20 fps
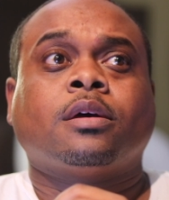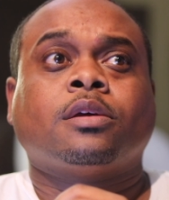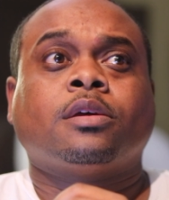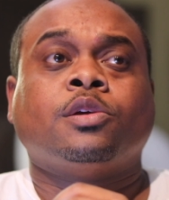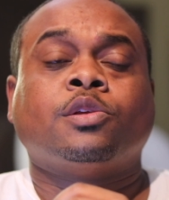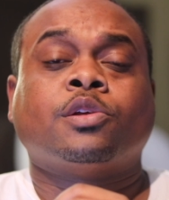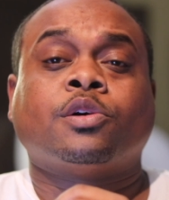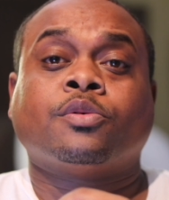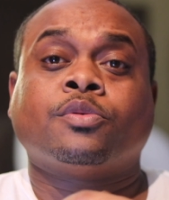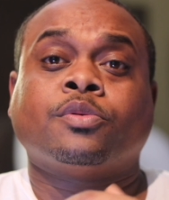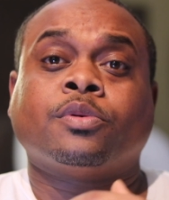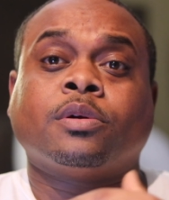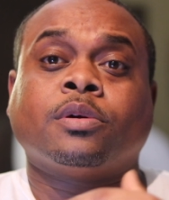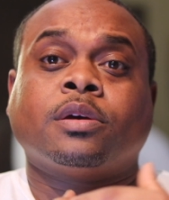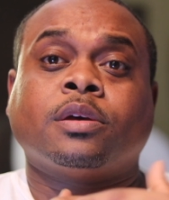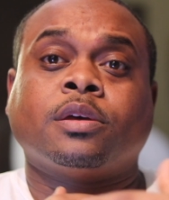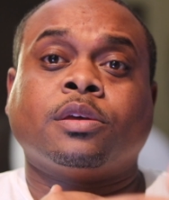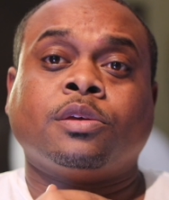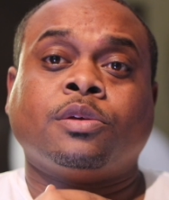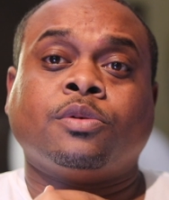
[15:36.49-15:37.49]

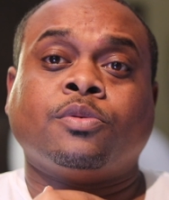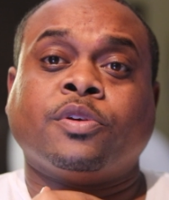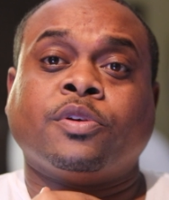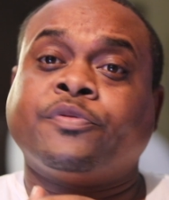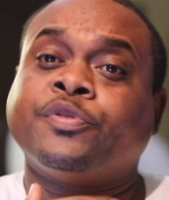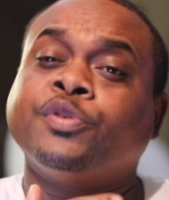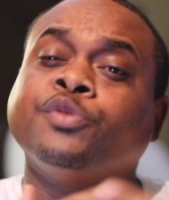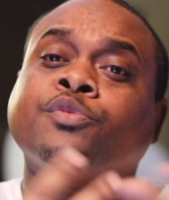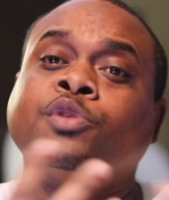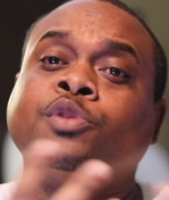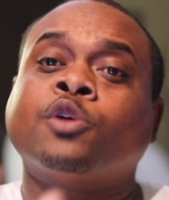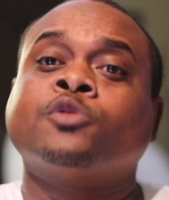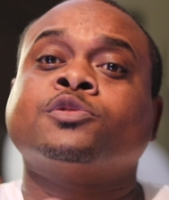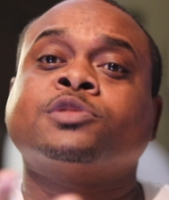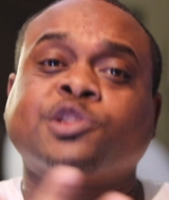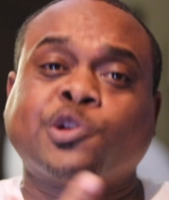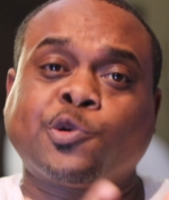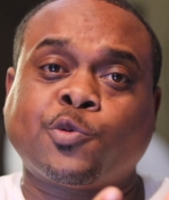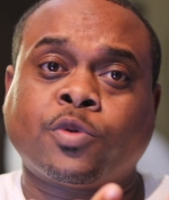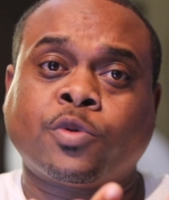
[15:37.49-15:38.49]
if you know
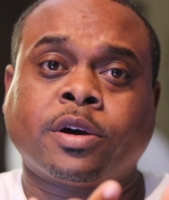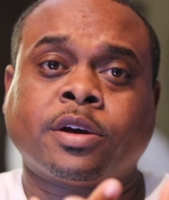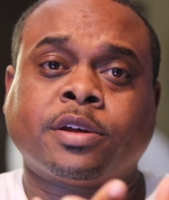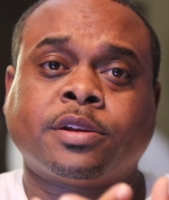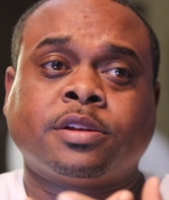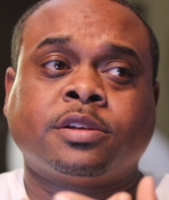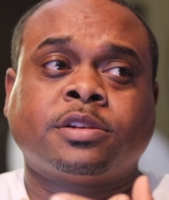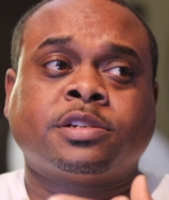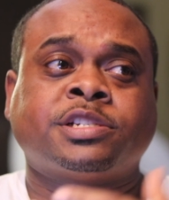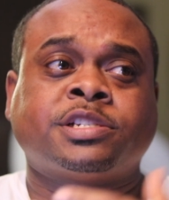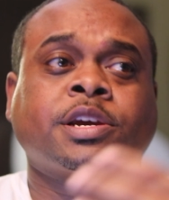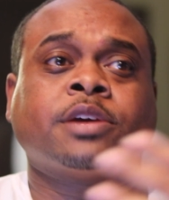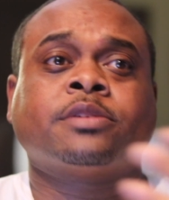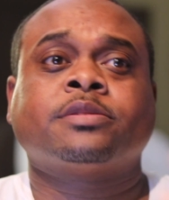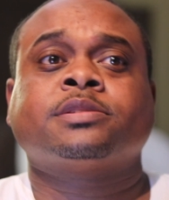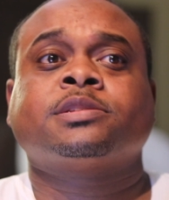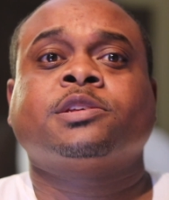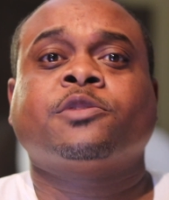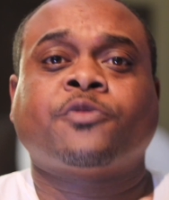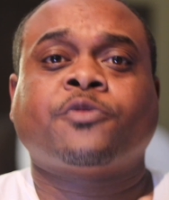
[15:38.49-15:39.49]
someone, share
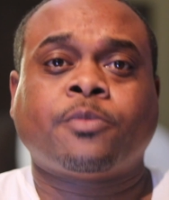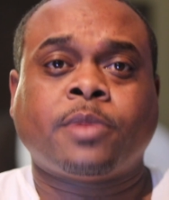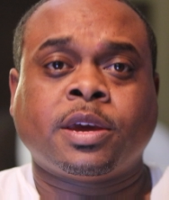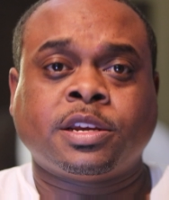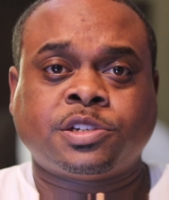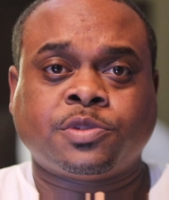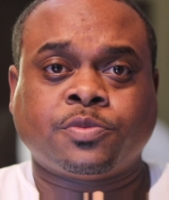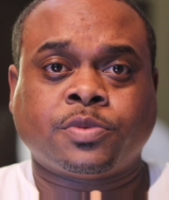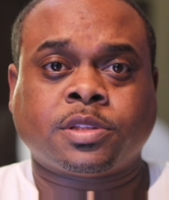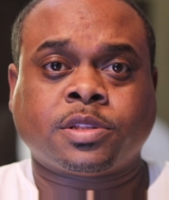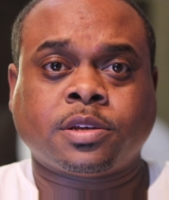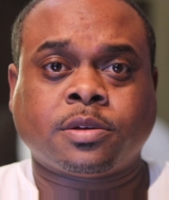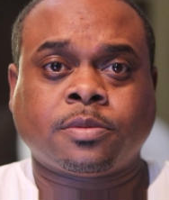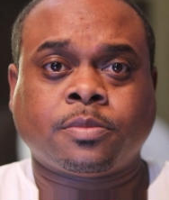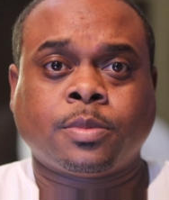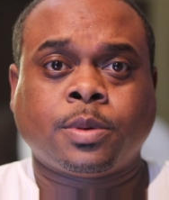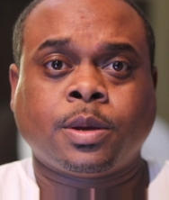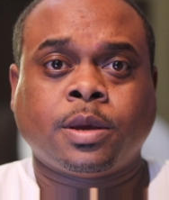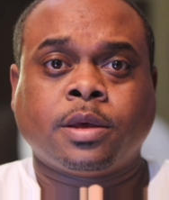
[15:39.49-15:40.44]
this information with them.